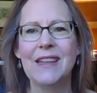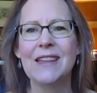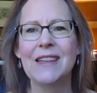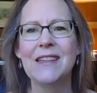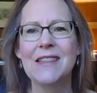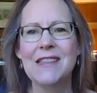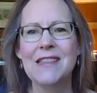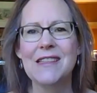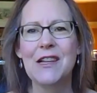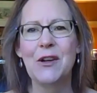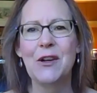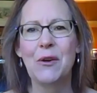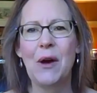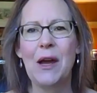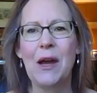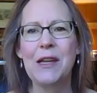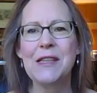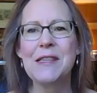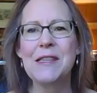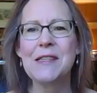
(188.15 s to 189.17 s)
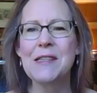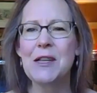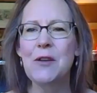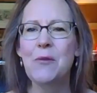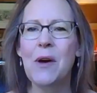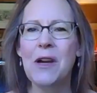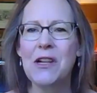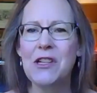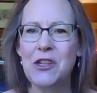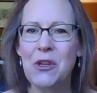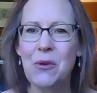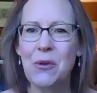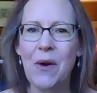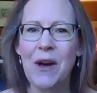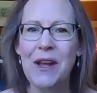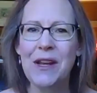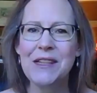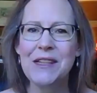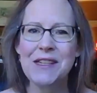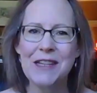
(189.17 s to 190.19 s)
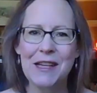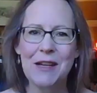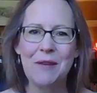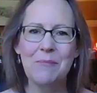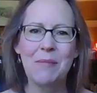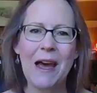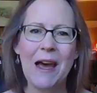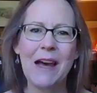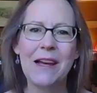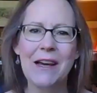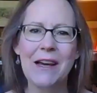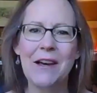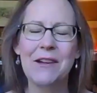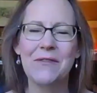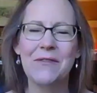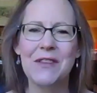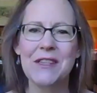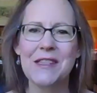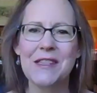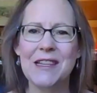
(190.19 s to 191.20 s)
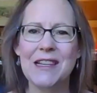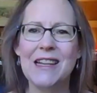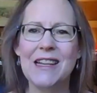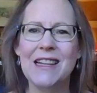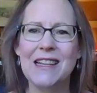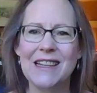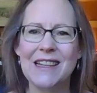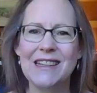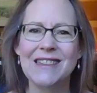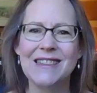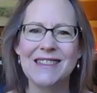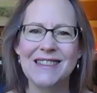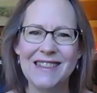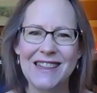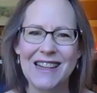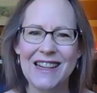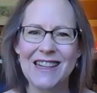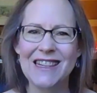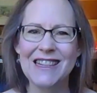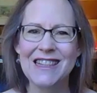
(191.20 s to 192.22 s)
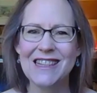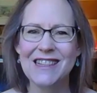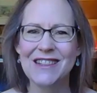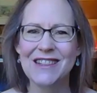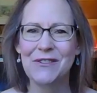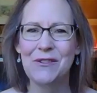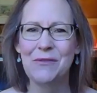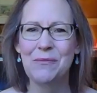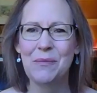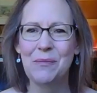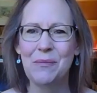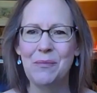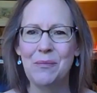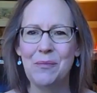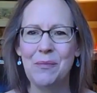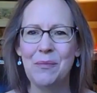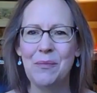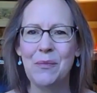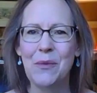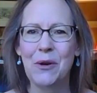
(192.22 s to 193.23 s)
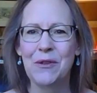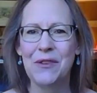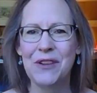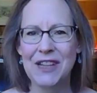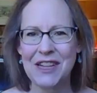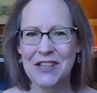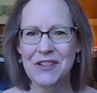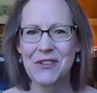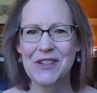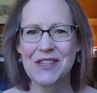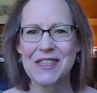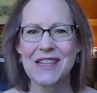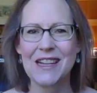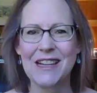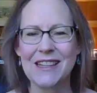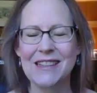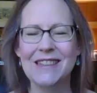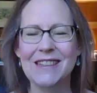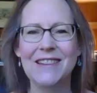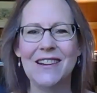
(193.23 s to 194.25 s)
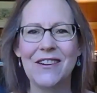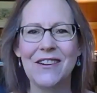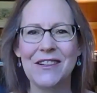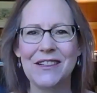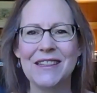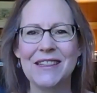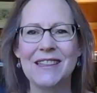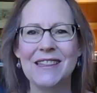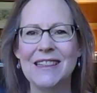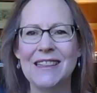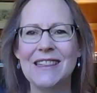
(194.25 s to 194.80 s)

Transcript: Yeah. So I could see why she wanted to get back out of the city and into more of a countryside garden.